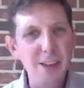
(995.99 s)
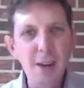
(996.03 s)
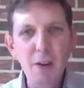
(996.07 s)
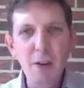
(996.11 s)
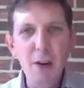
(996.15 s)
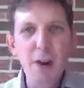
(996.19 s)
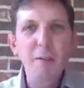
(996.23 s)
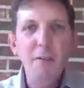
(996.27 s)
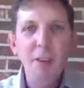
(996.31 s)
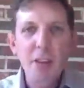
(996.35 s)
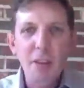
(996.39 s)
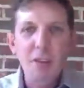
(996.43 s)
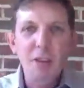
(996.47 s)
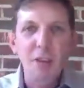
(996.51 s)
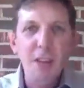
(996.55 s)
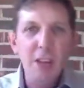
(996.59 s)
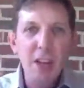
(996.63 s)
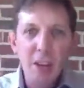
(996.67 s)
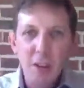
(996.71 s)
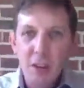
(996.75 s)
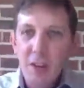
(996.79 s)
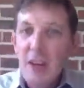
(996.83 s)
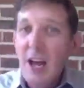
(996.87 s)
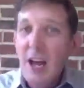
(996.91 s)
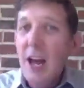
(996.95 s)
Now,
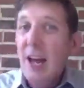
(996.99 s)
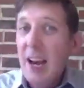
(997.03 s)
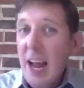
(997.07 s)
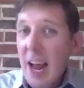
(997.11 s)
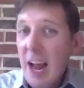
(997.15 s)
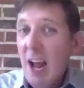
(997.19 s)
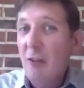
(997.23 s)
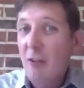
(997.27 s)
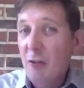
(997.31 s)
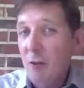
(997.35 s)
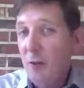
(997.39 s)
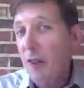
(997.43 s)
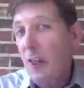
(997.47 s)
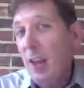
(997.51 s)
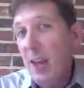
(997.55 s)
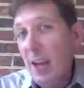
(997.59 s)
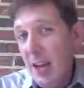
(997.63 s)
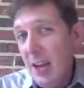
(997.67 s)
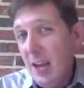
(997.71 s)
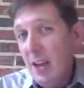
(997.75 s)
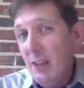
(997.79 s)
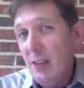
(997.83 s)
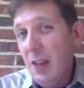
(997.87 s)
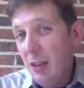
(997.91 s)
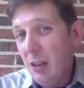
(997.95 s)
obviously, you got to ask for the hand.